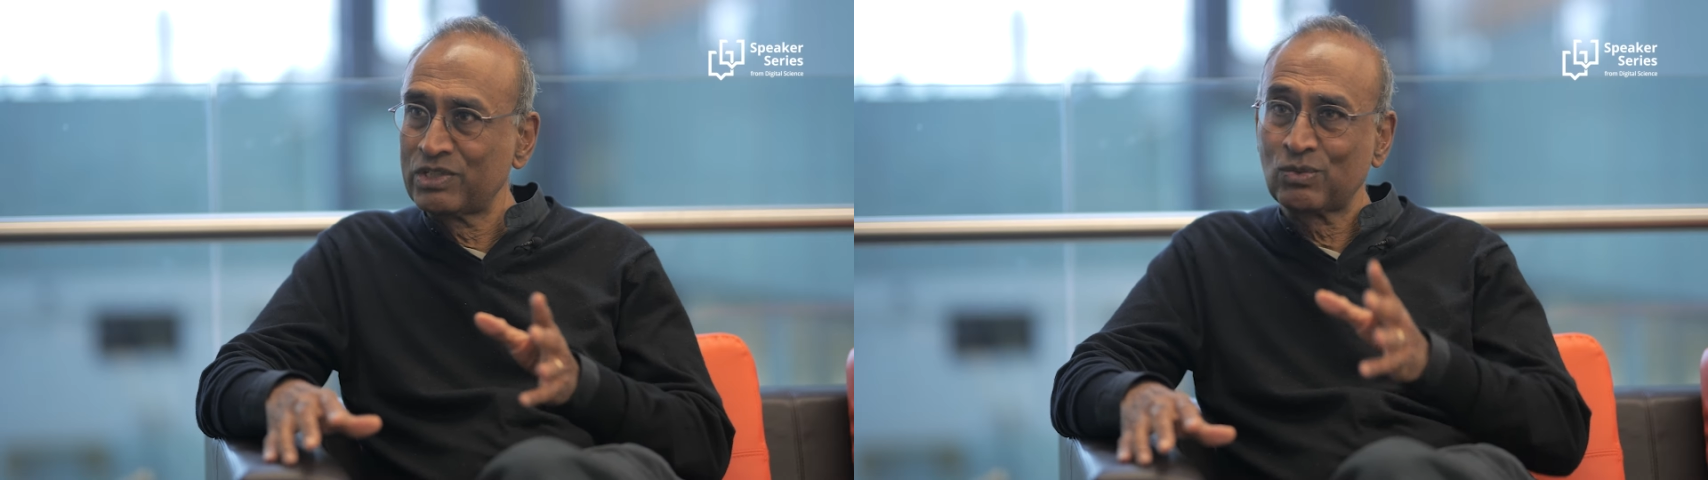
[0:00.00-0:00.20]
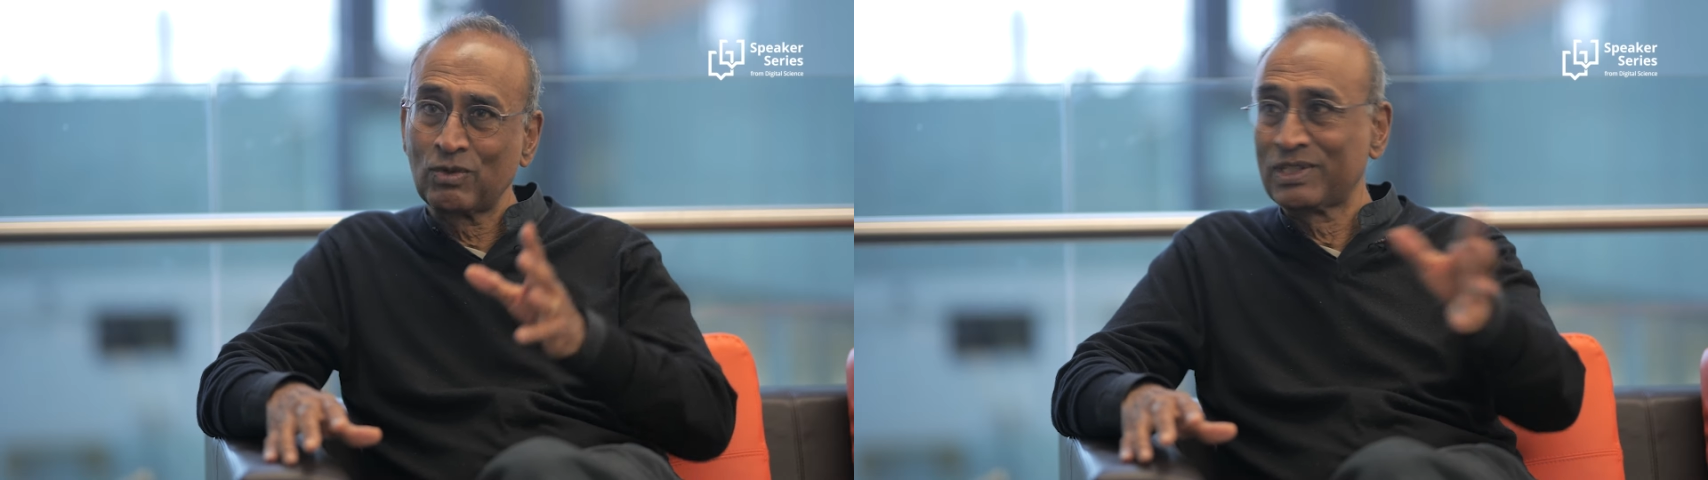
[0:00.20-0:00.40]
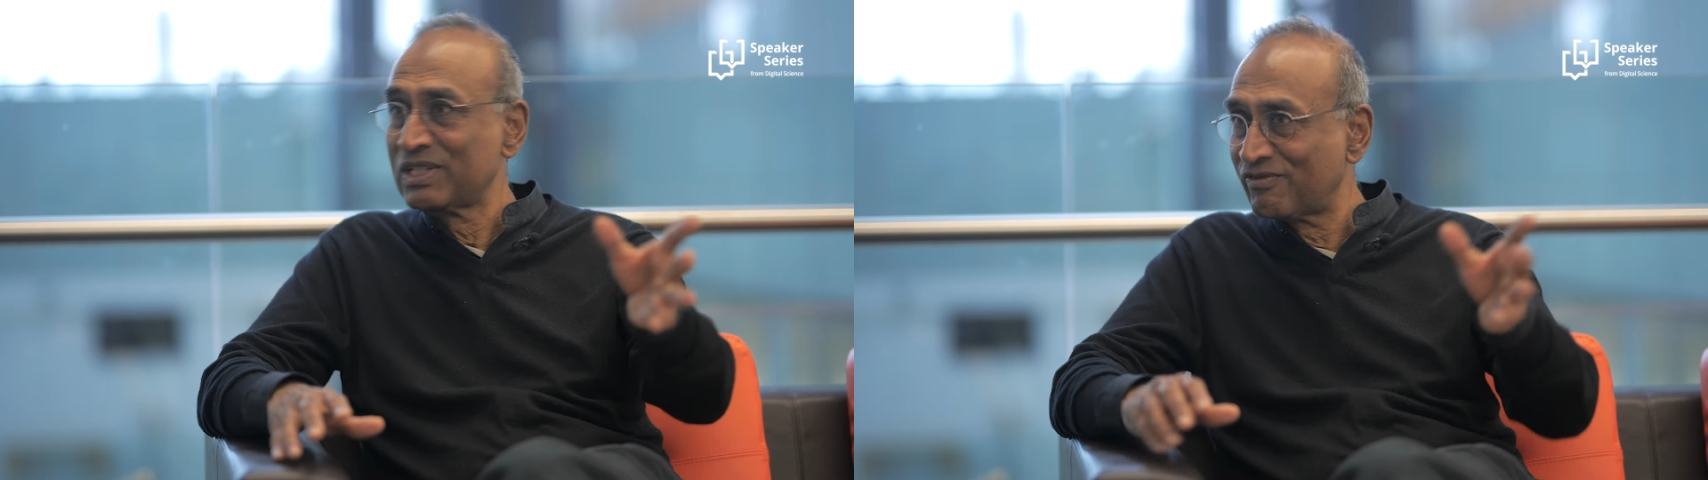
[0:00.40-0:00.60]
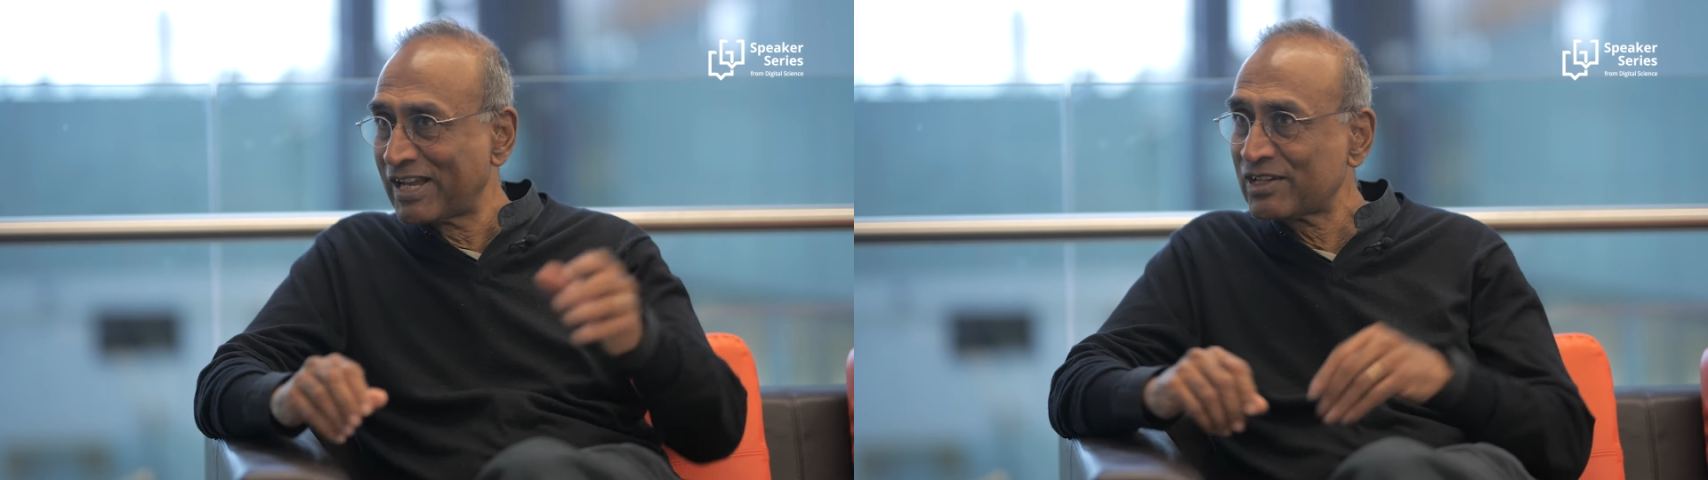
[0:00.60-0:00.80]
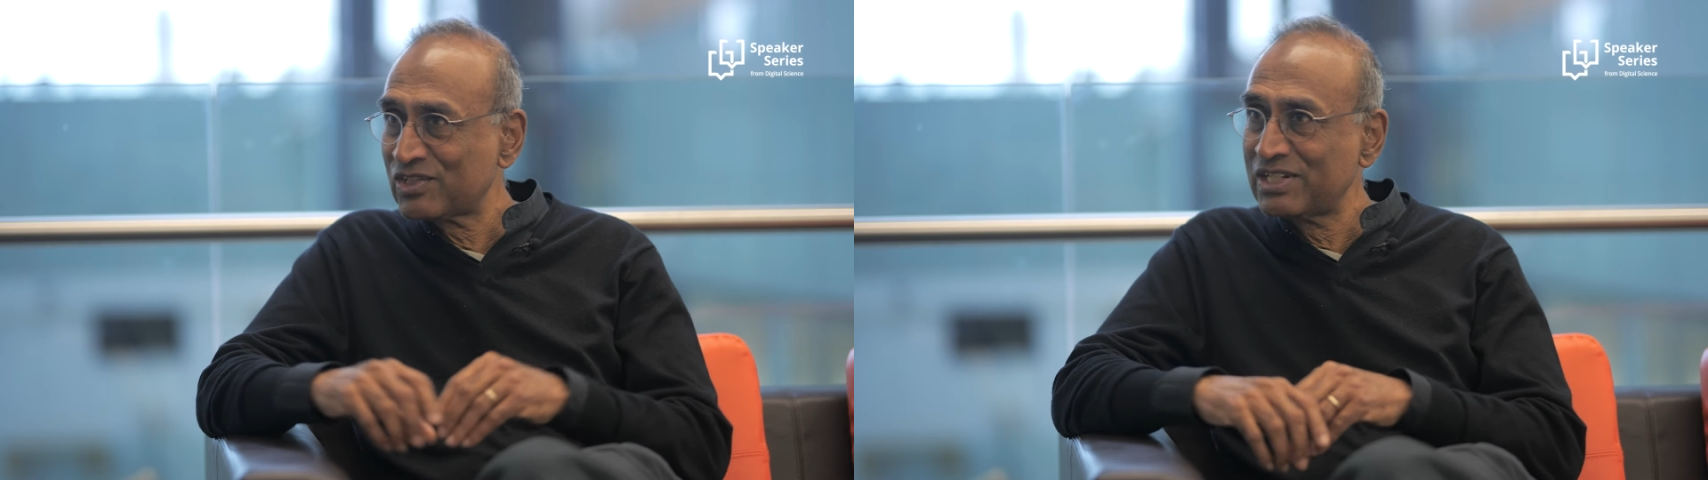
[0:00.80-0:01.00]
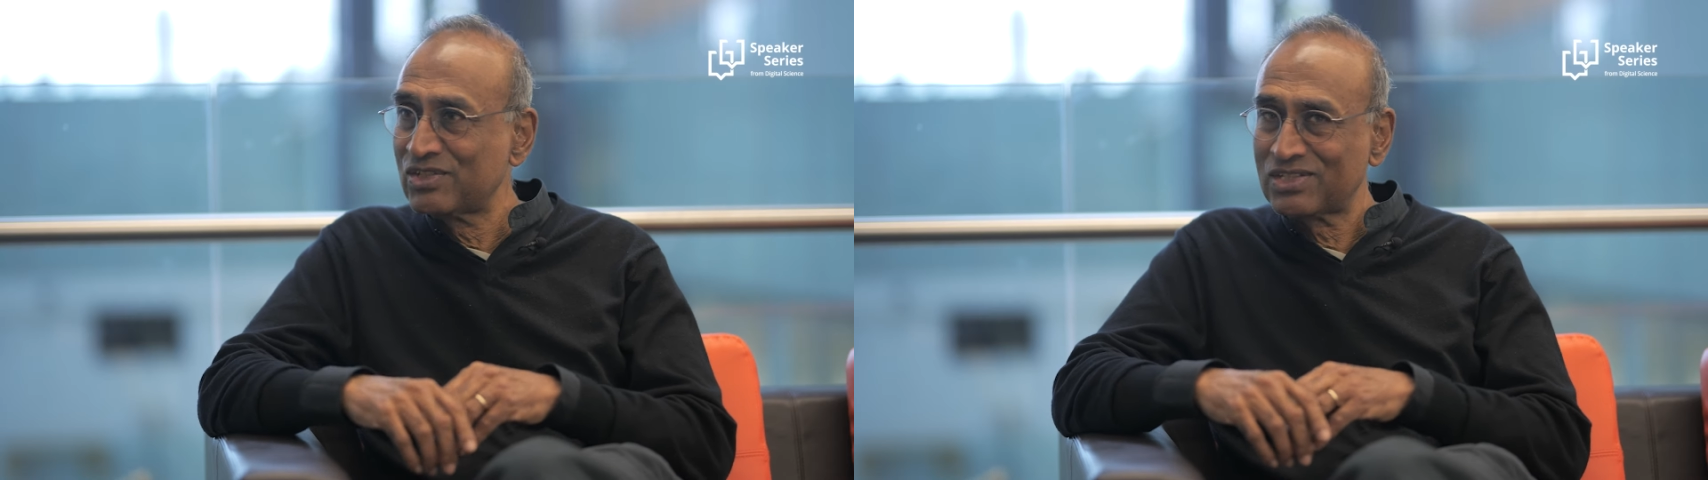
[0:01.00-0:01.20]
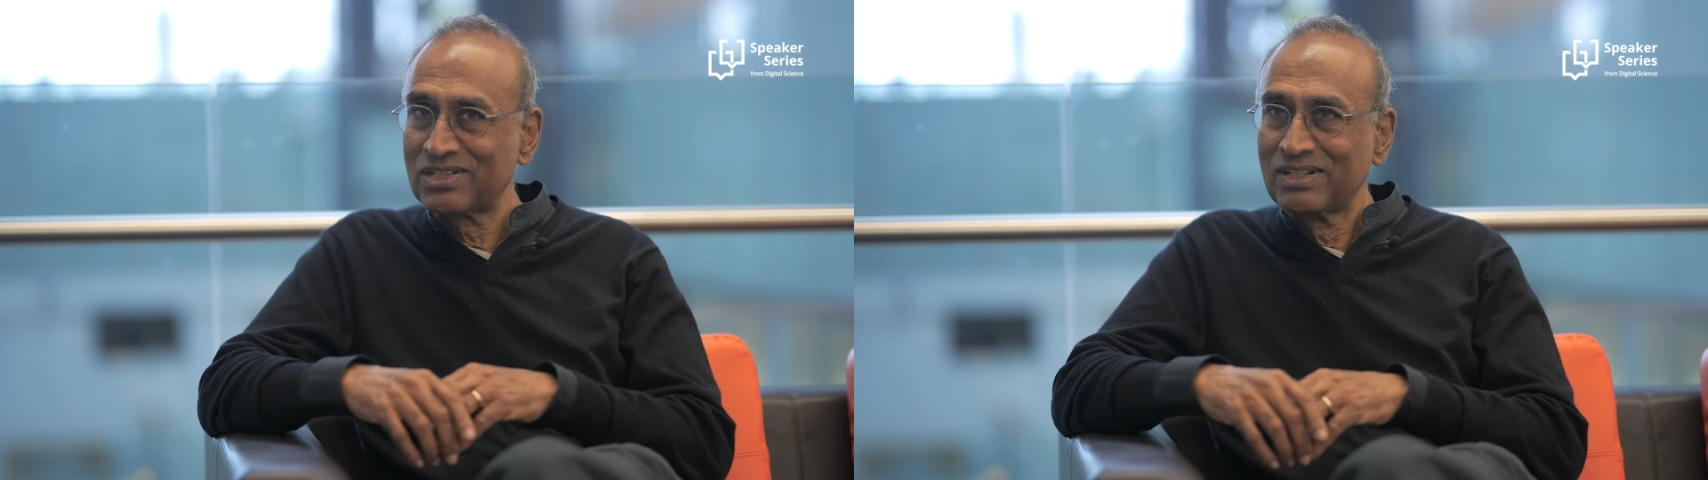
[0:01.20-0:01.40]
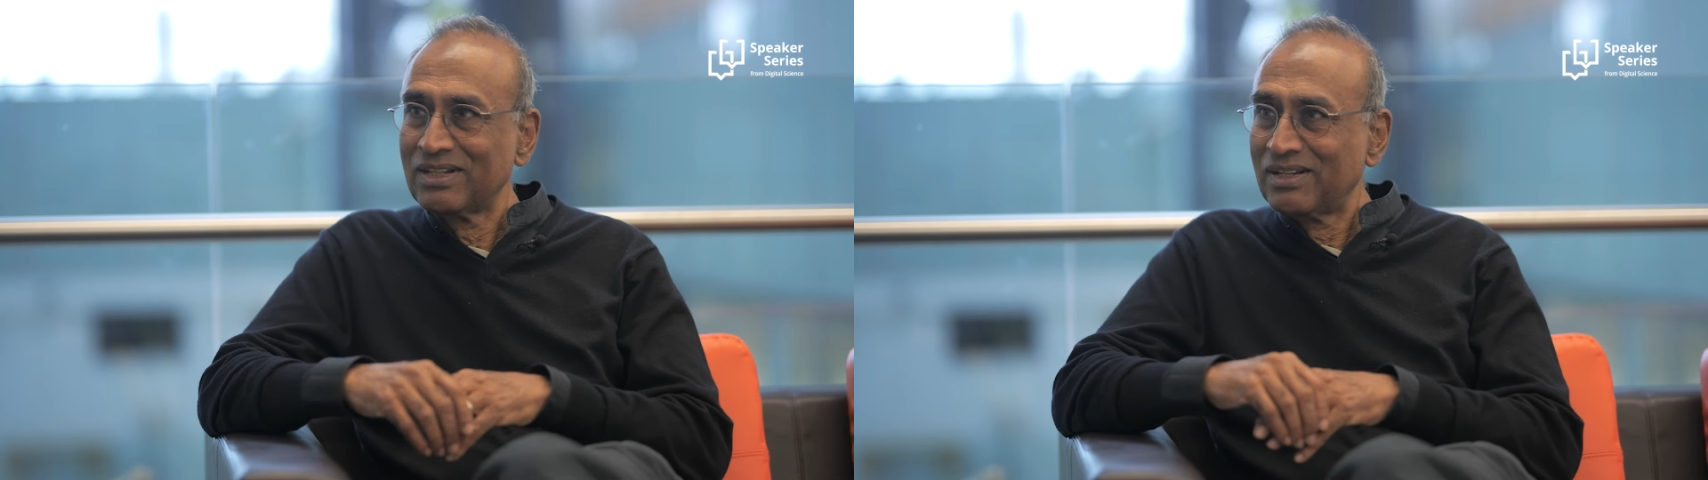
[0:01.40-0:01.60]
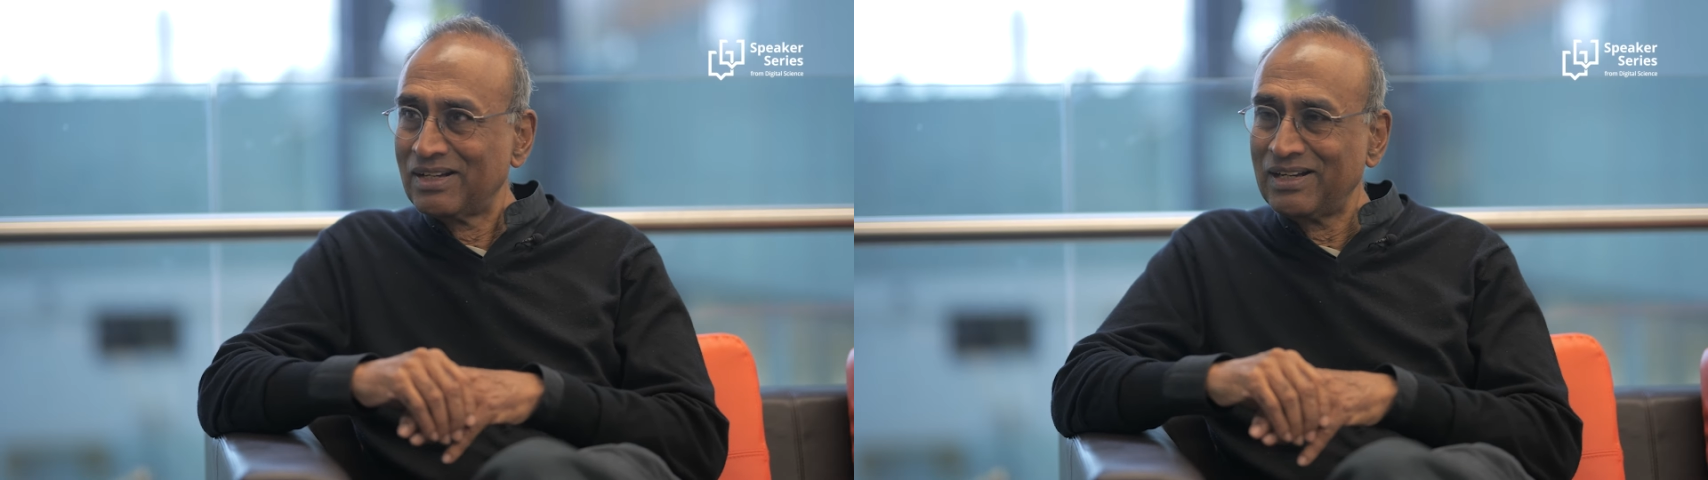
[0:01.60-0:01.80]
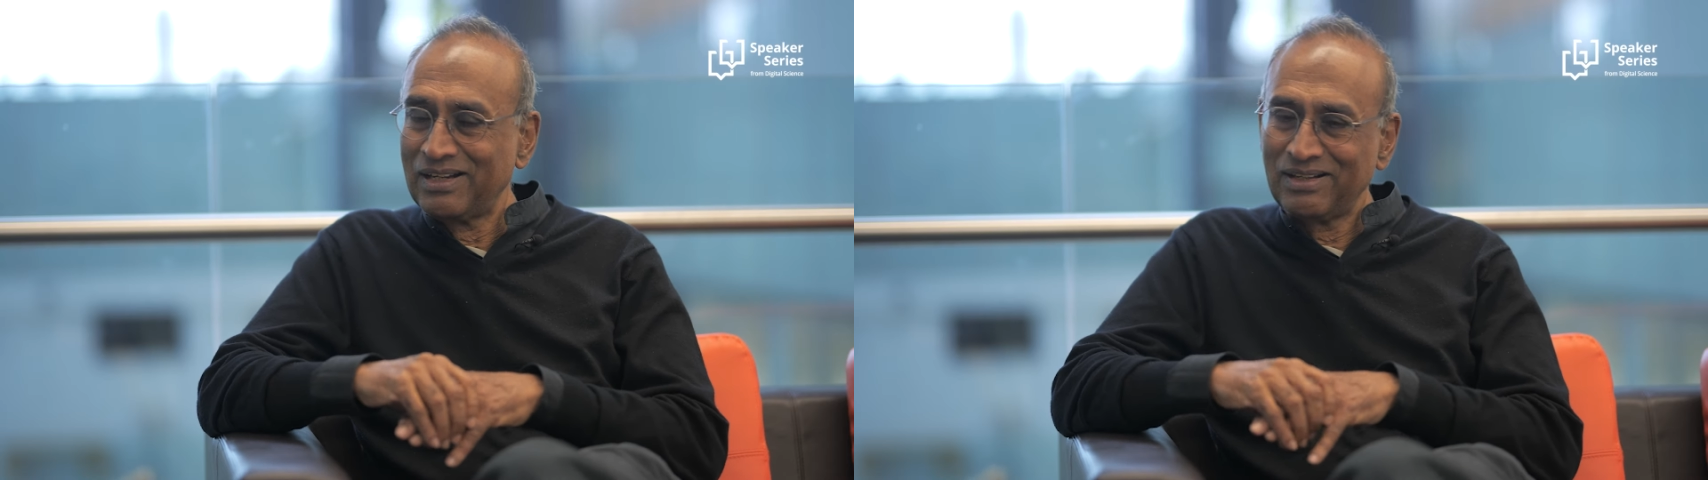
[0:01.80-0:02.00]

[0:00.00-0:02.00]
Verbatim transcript: which is what these vaccines, mm-hmm.